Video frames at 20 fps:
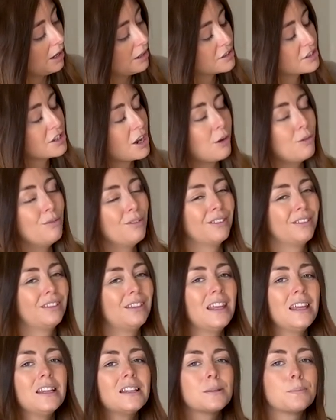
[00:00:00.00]
So
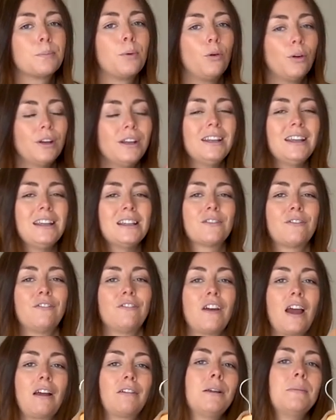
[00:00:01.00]
this point is
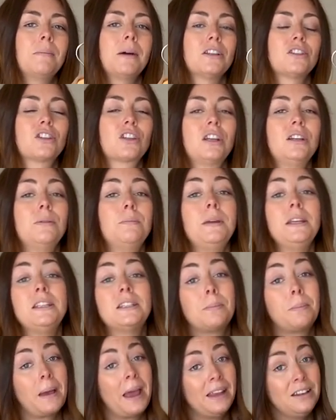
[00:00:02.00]
very much going to be
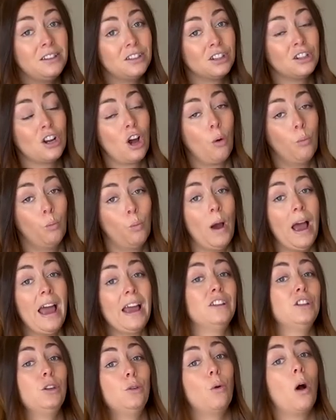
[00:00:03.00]
dependent on
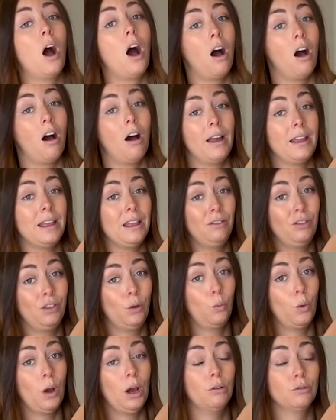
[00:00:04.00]
where you are in
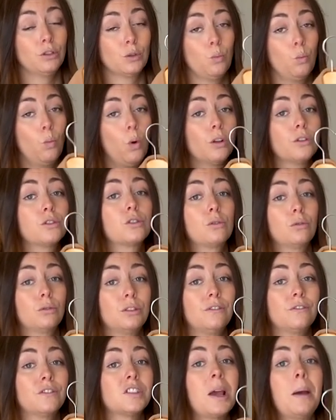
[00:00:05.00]
the world and what
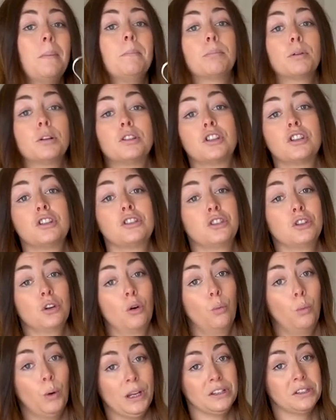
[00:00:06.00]
sort of temperatures
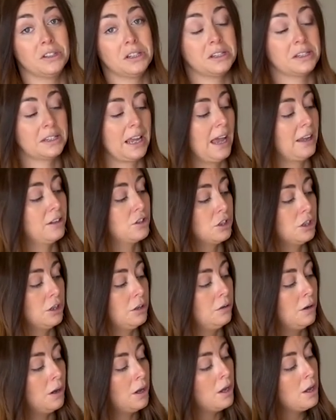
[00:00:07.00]
your winters get
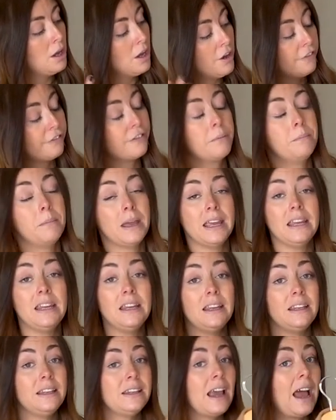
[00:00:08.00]
to. For
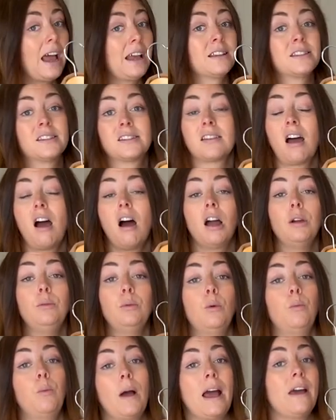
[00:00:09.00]
me, yes, I
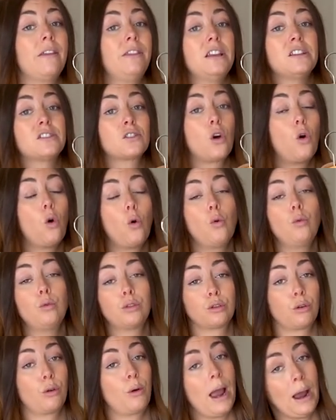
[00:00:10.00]
will wear this all
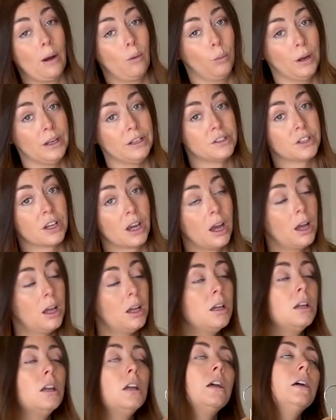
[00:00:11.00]
throughout
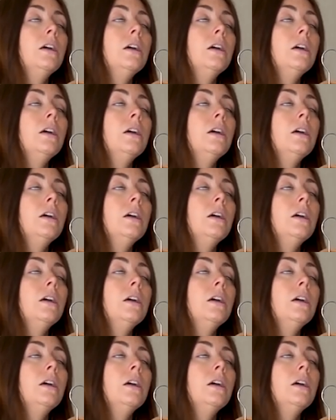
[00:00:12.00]
winter.